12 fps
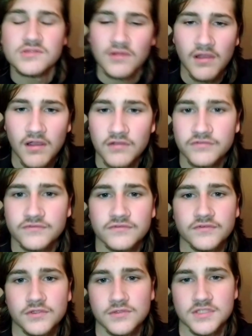are off
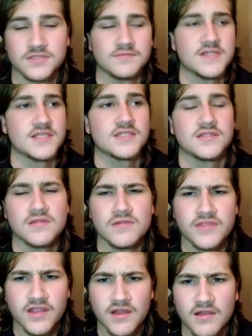for Christmas and they're
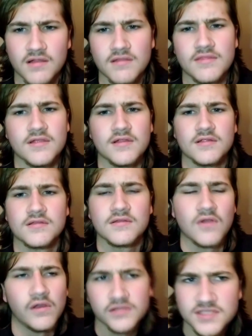there and they're
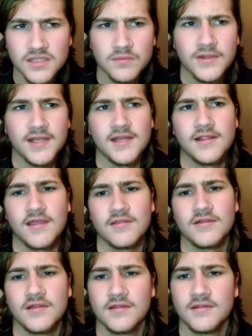all celebrating together.